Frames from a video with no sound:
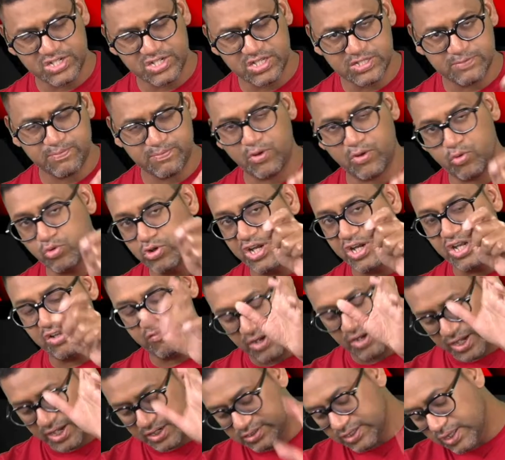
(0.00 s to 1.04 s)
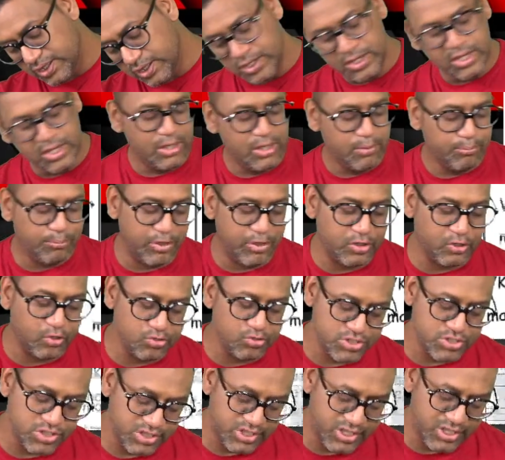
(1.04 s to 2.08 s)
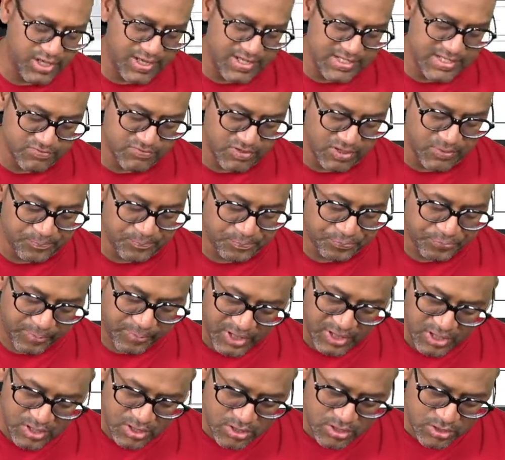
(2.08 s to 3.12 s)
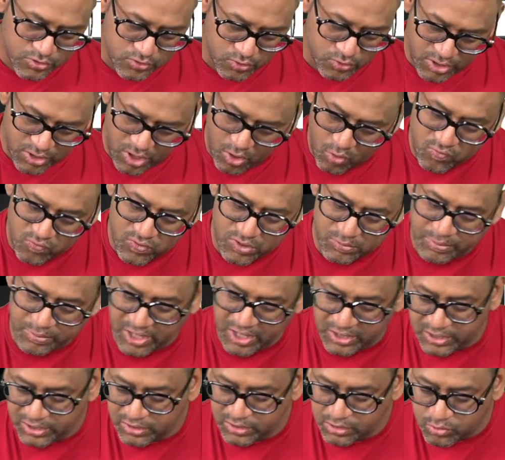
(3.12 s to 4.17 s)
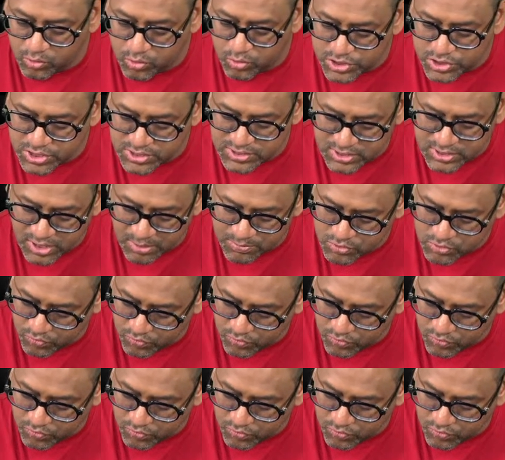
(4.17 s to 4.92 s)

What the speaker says: speculative, and the precautionary as well. So now one practical questions comes over